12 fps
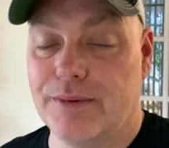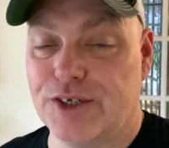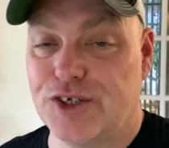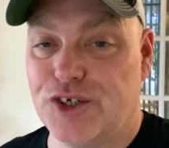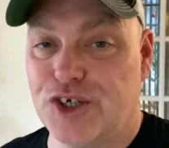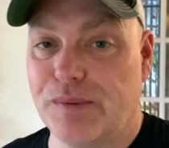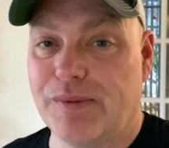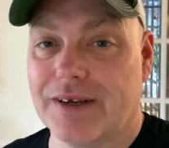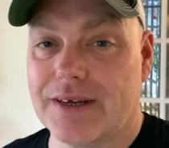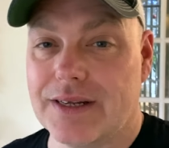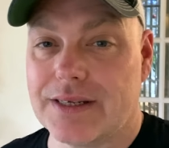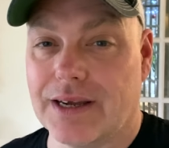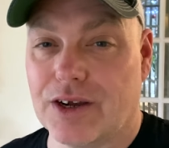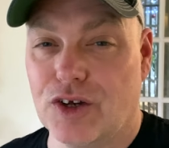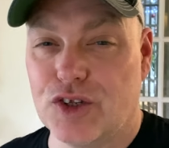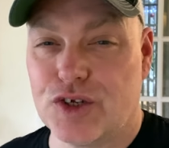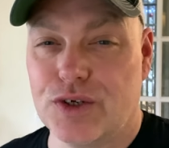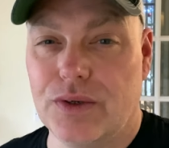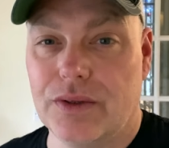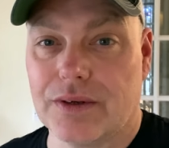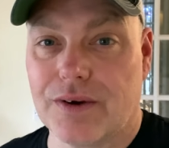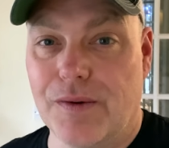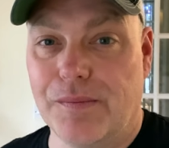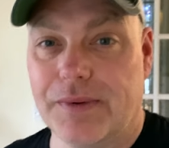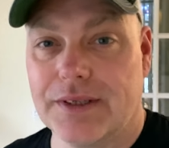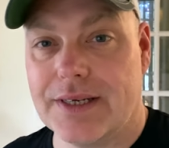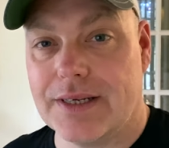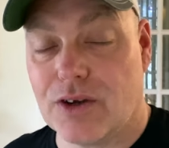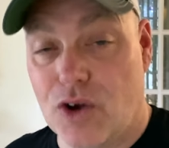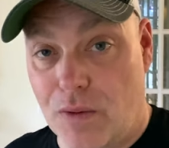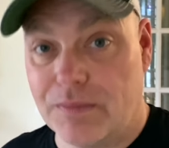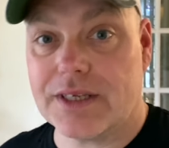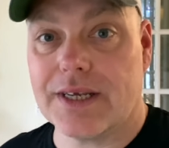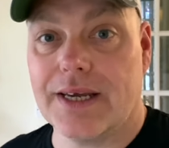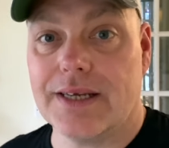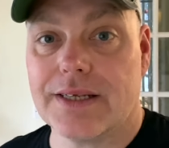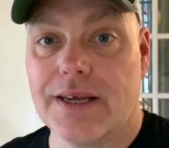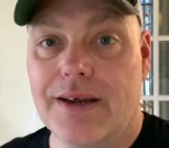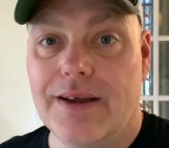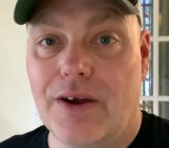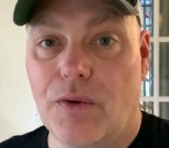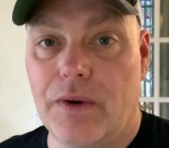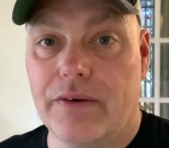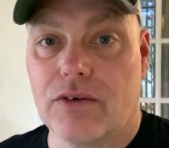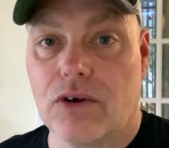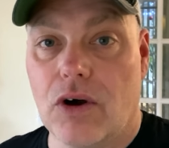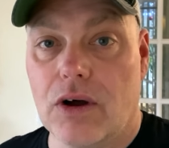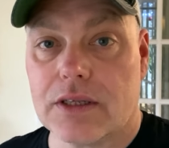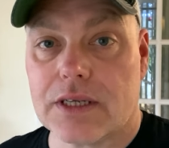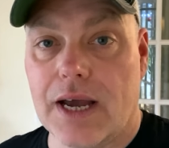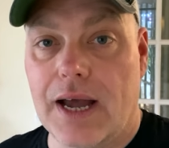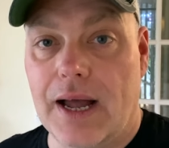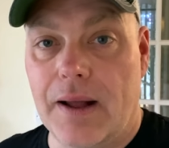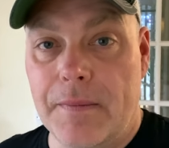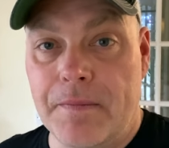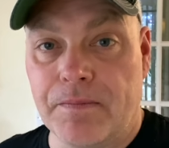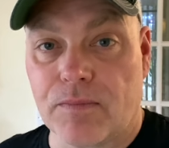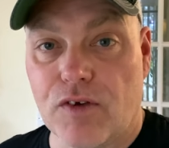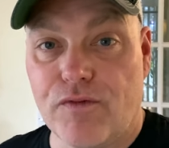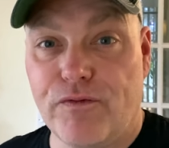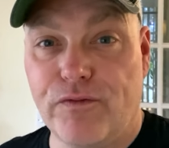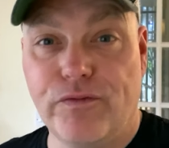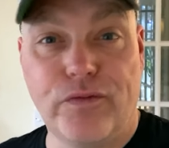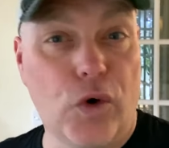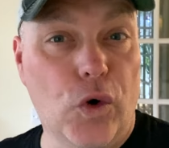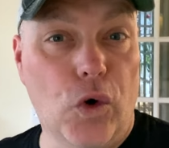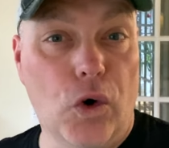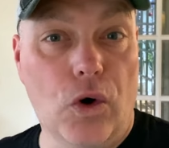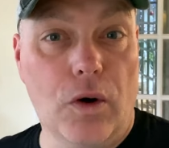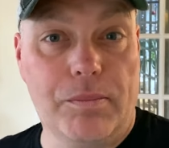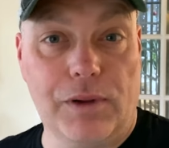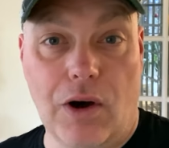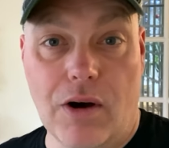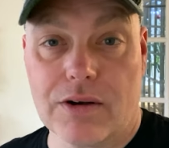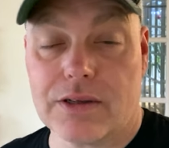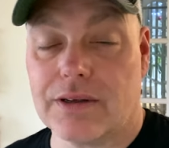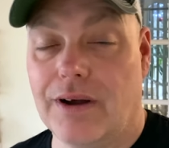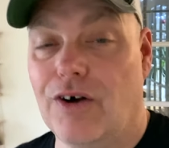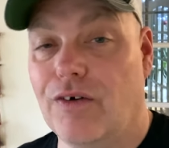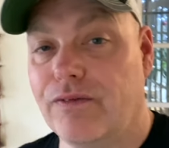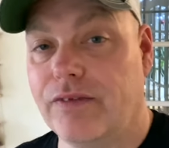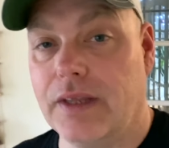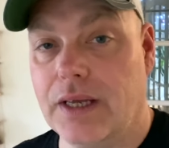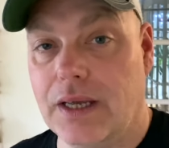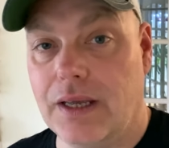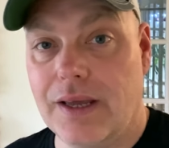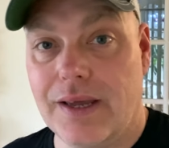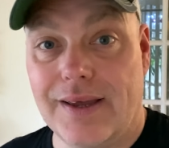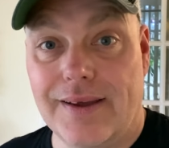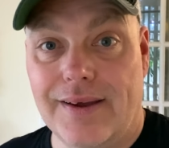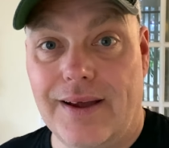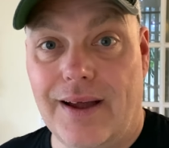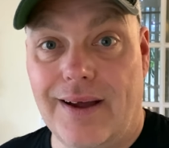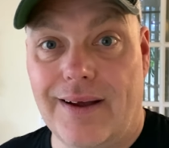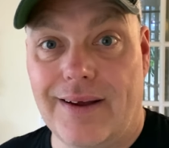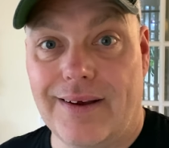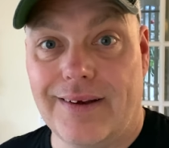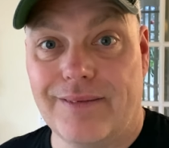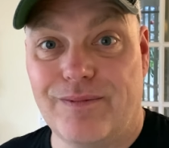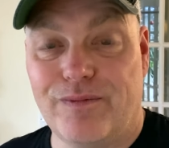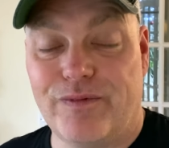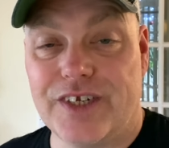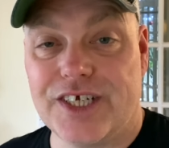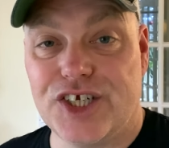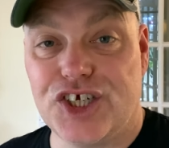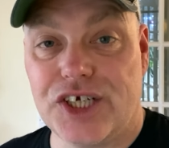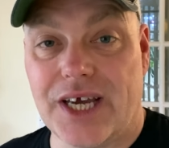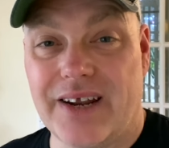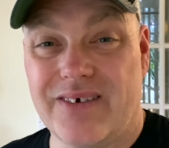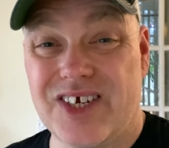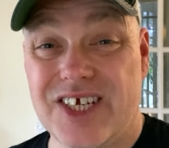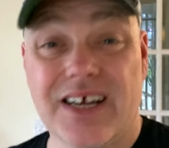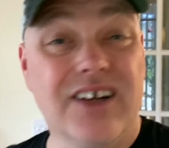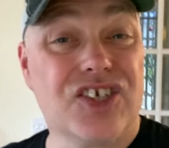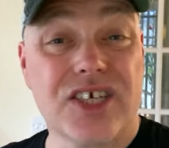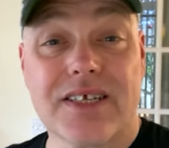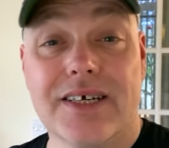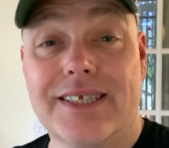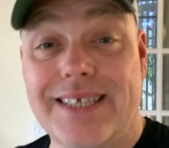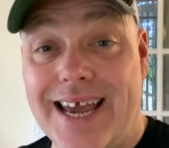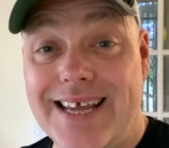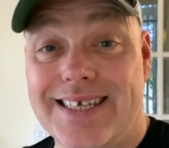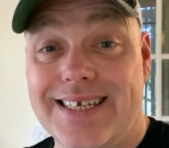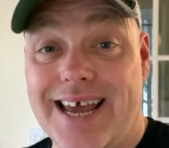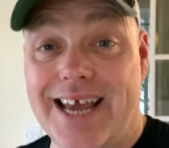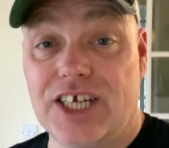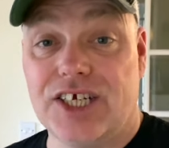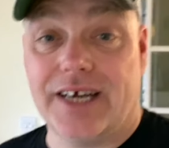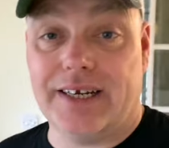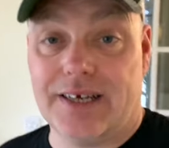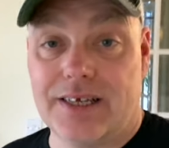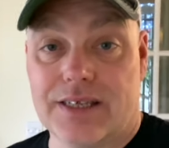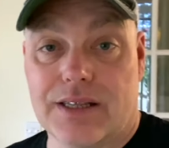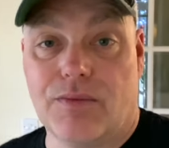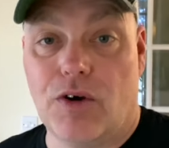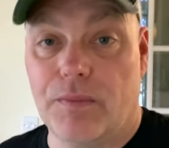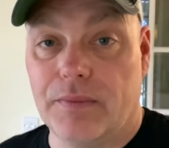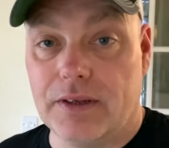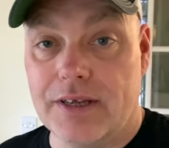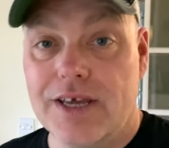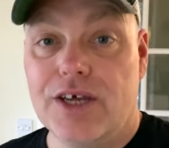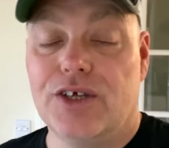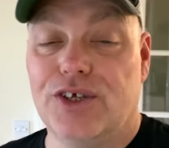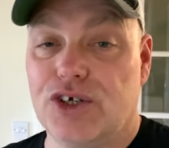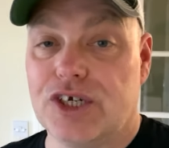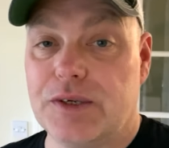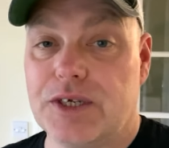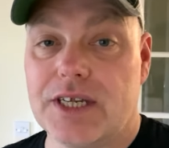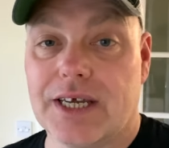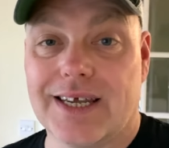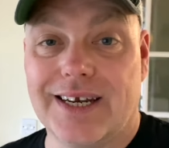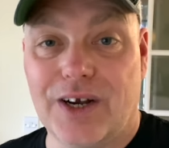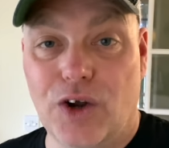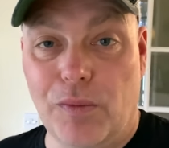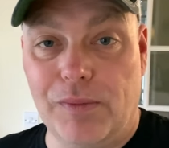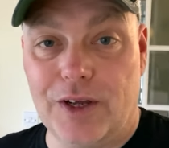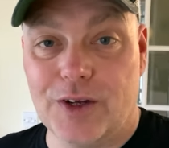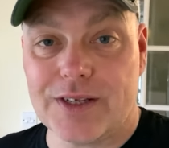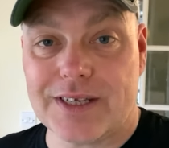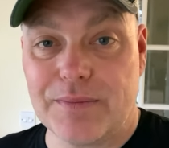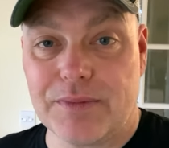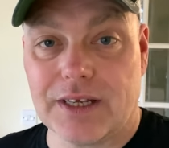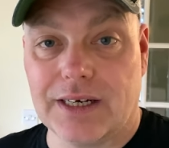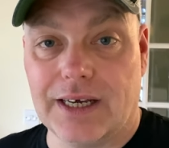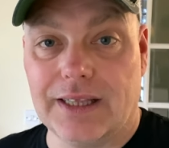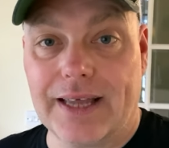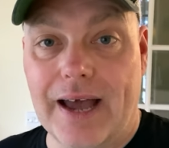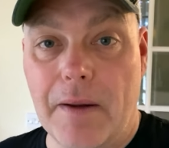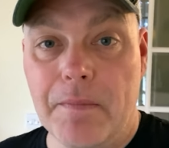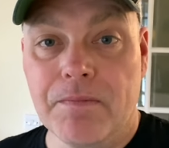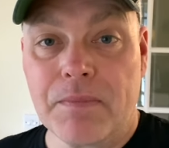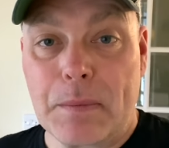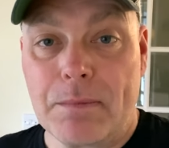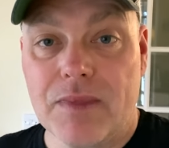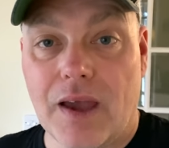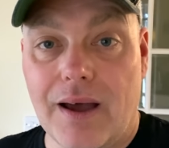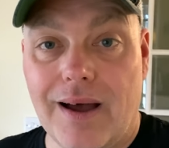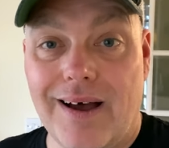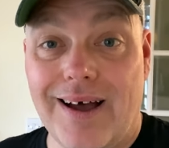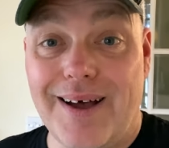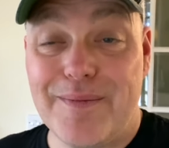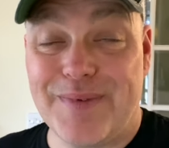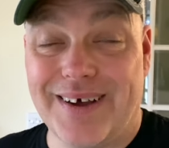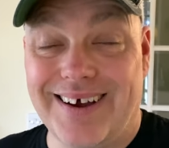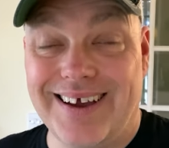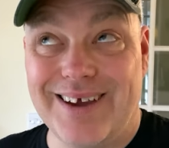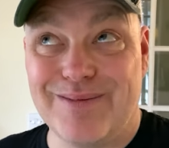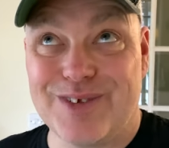are duplicates. I got two of the Comtes. We've got four blocks of the vintage cheddar, which is just our day-to-day cheddar. It's the one we usually stick in an omelette or something like that. But I am